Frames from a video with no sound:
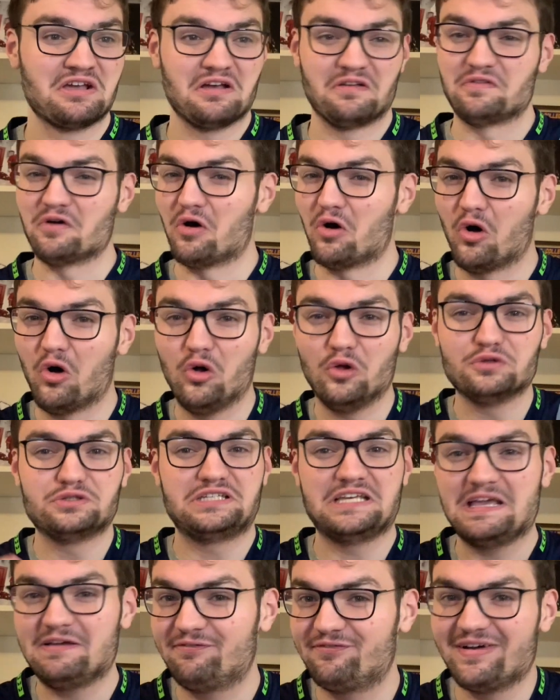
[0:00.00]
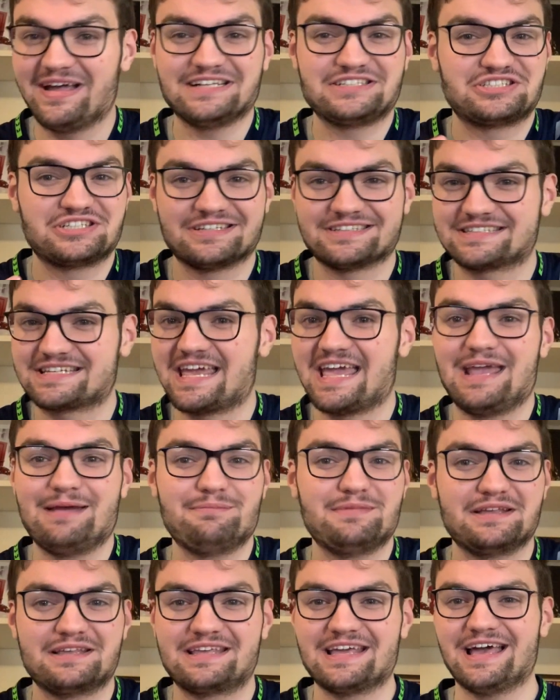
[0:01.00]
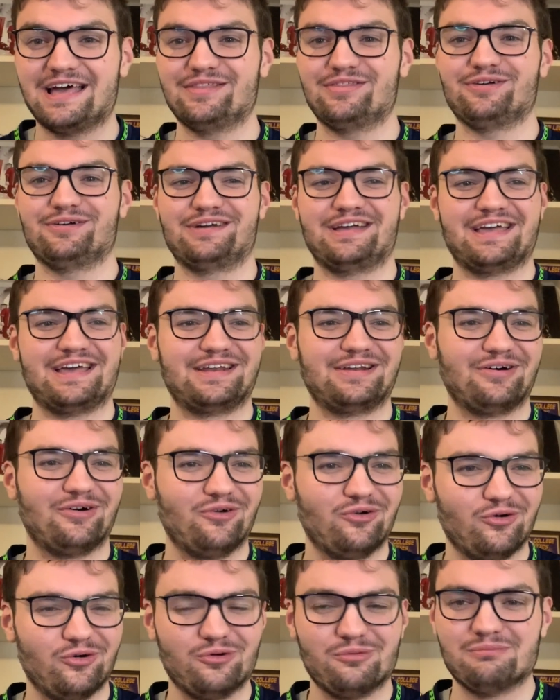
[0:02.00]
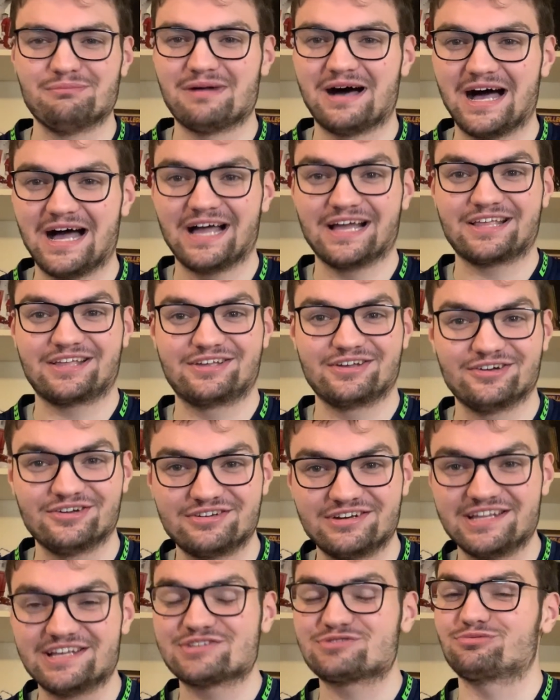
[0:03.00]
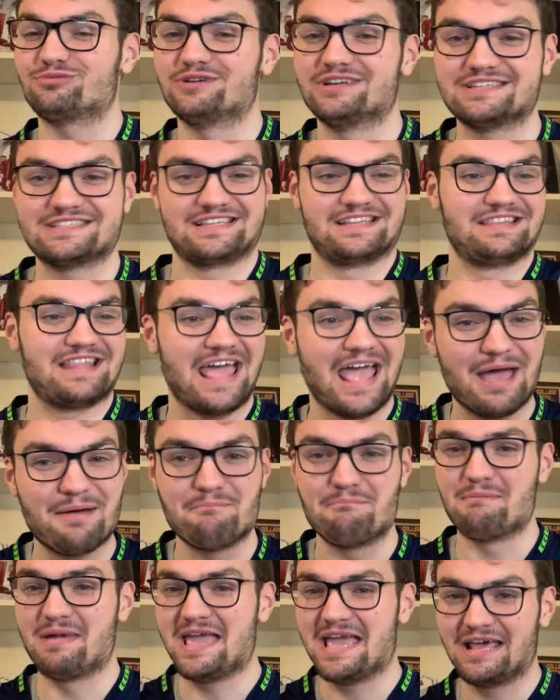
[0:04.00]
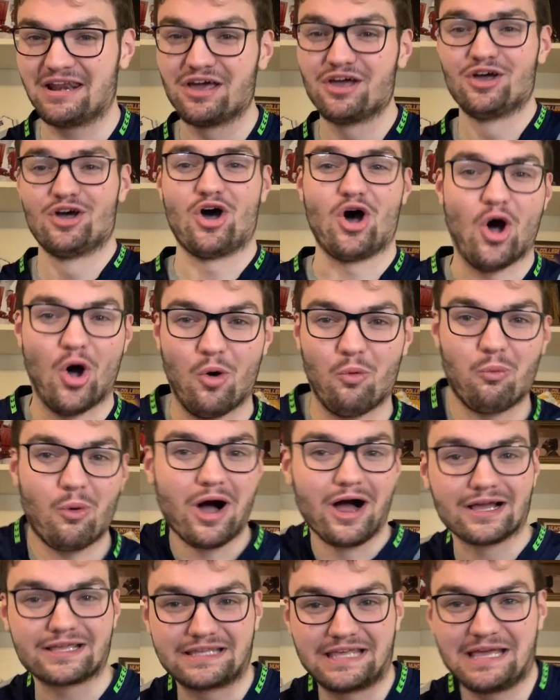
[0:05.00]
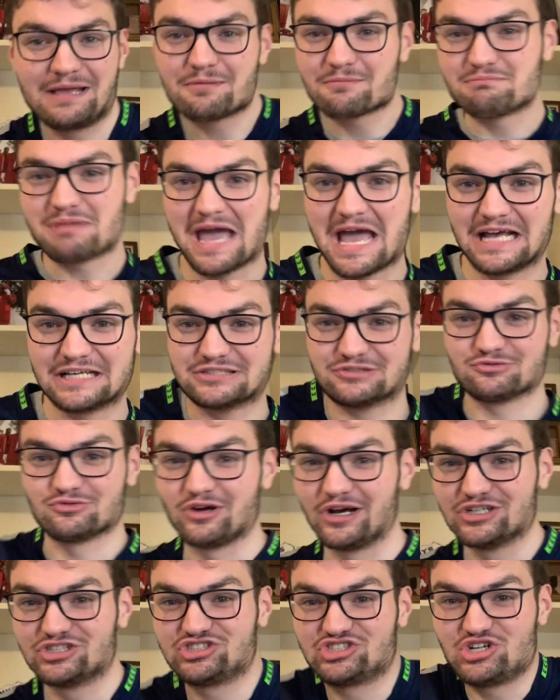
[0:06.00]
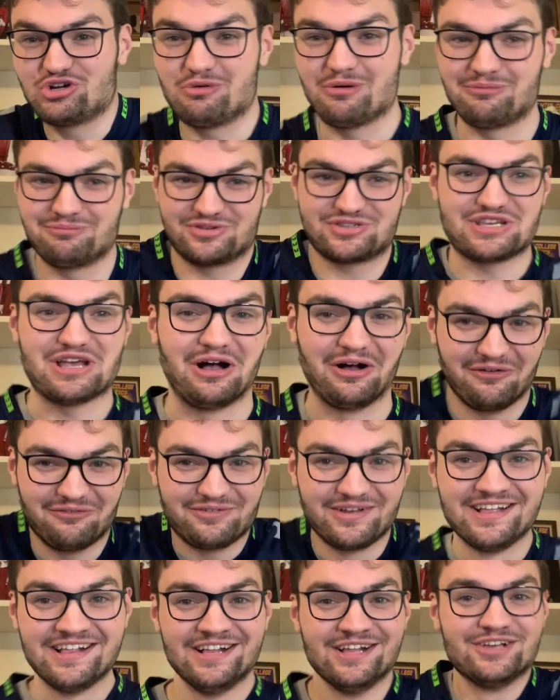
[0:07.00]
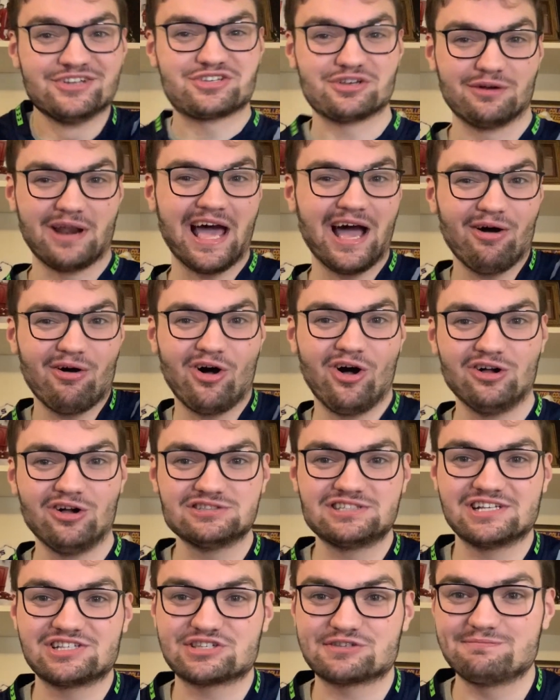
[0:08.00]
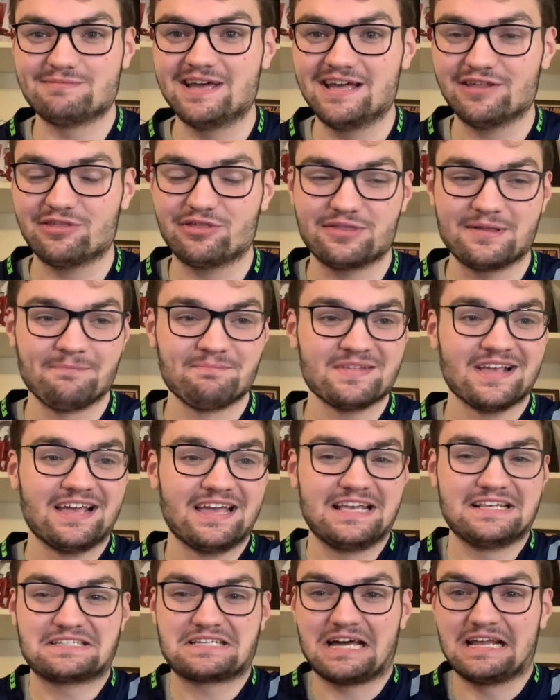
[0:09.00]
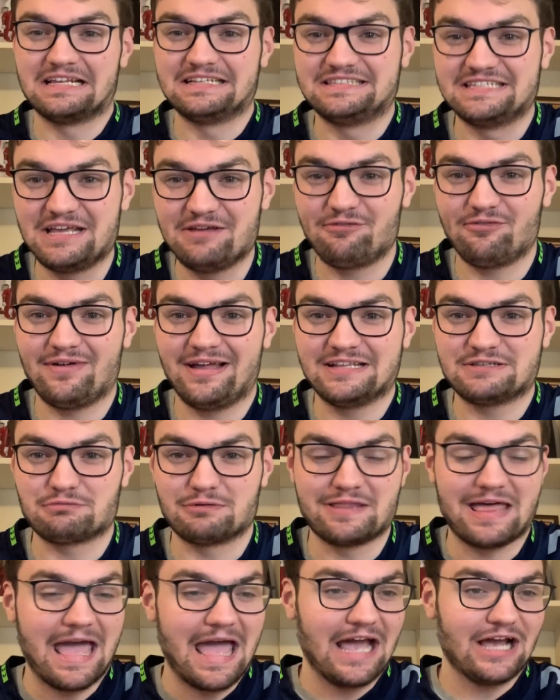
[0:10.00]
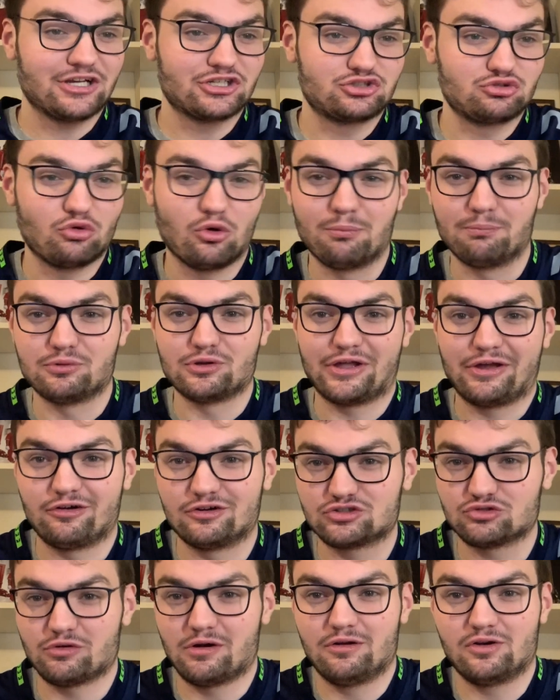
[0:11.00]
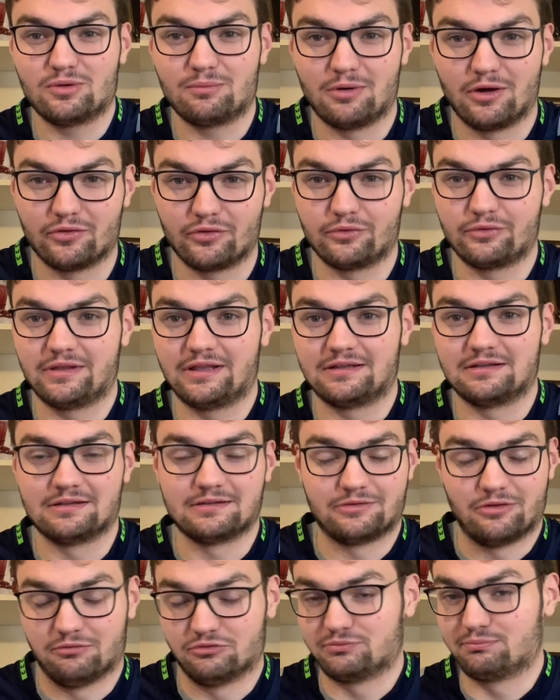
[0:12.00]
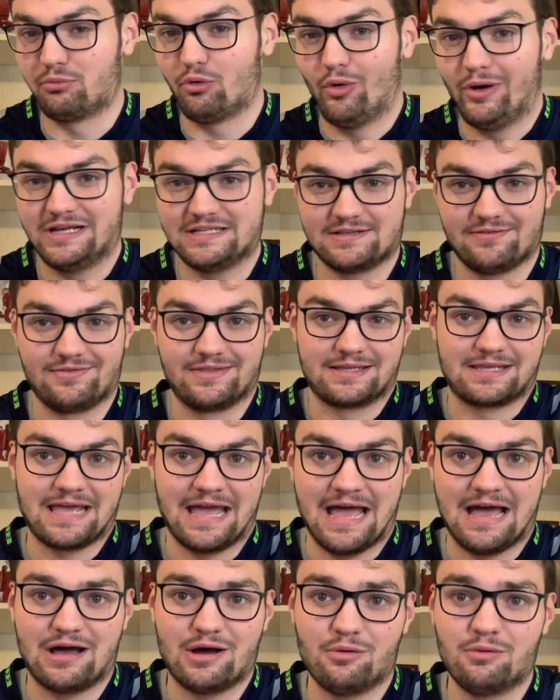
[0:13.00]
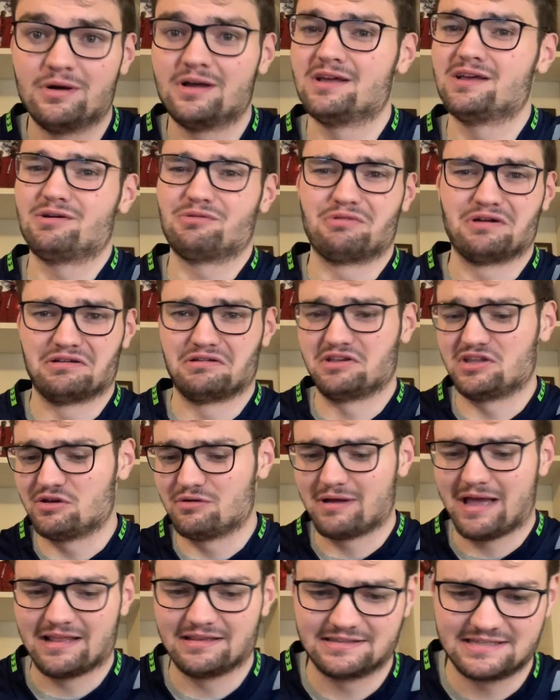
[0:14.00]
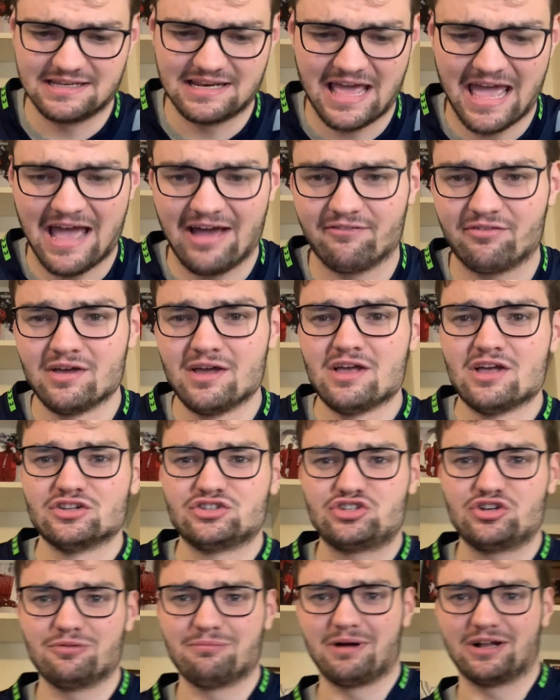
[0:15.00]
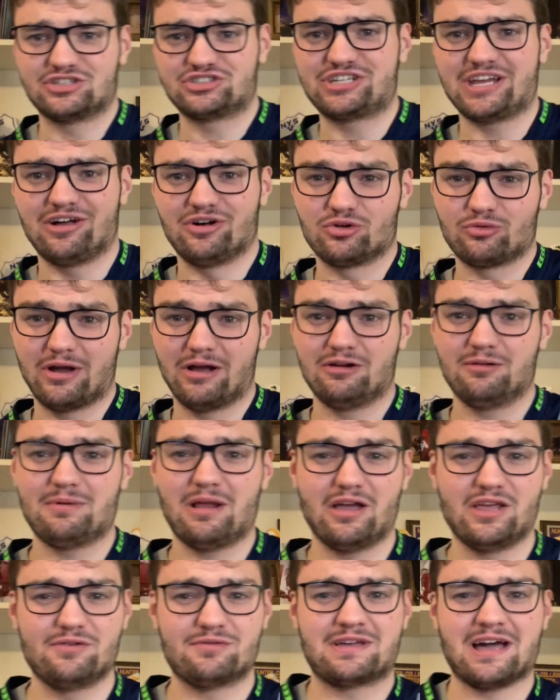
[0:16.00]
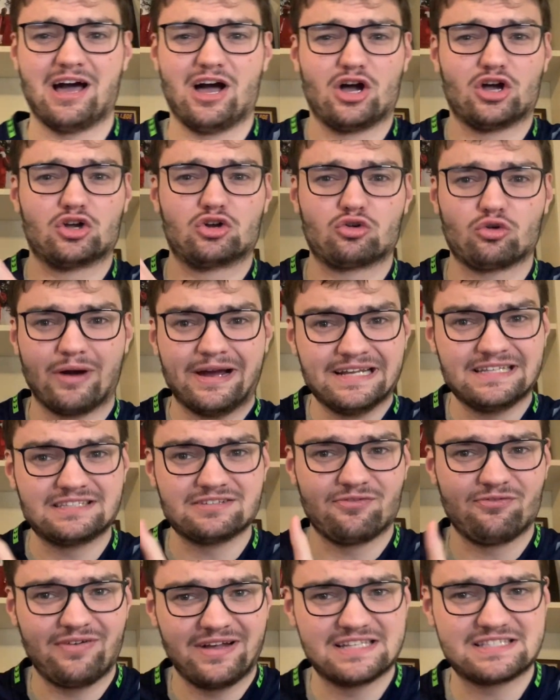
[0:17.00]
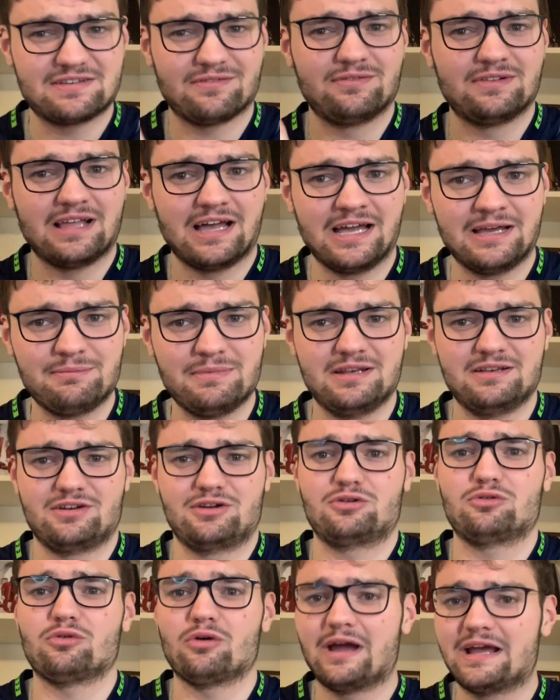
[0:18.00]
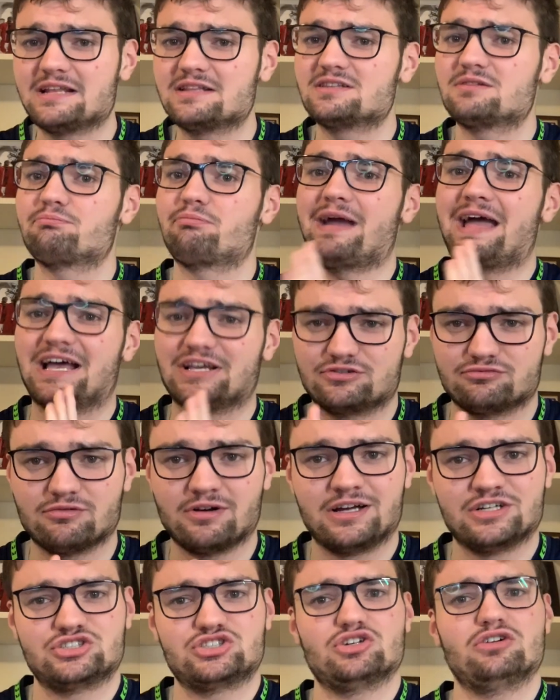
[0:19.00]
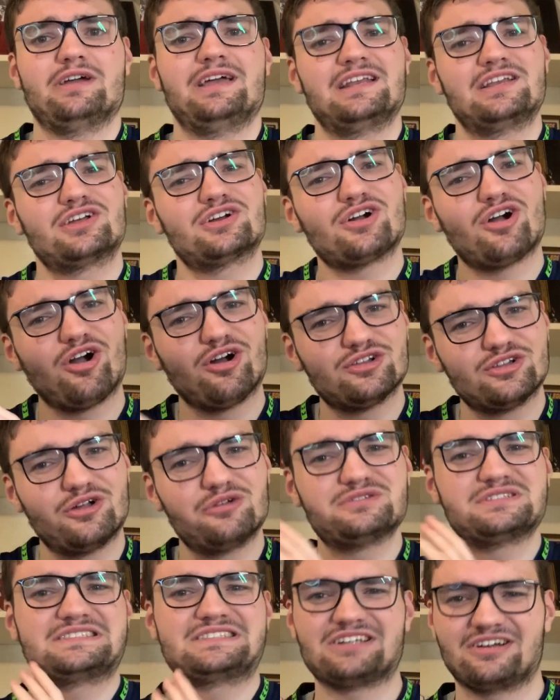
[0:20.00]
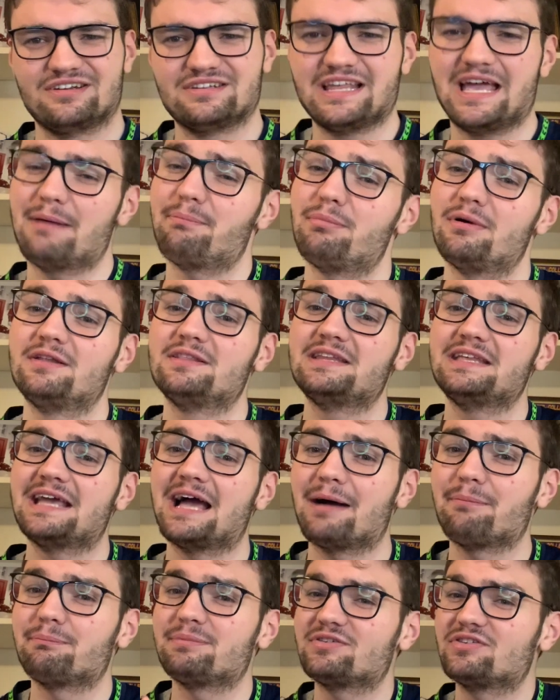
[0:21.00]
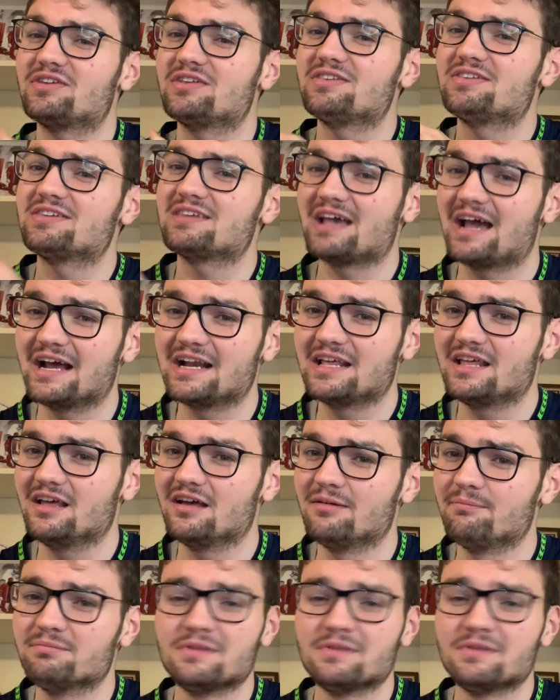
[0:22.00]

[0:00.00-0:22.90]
the whole defense just came together, and oh my goodness, was that man a walking pass rush to himself. So now Aldon Smith, he's got a defense with actual players around him other than those boys of the Cow, where you didn't have too much talent around him. Now you've got a great defensive lineman, great pass rusher, and Carlos Dunlap on the opposite side of you.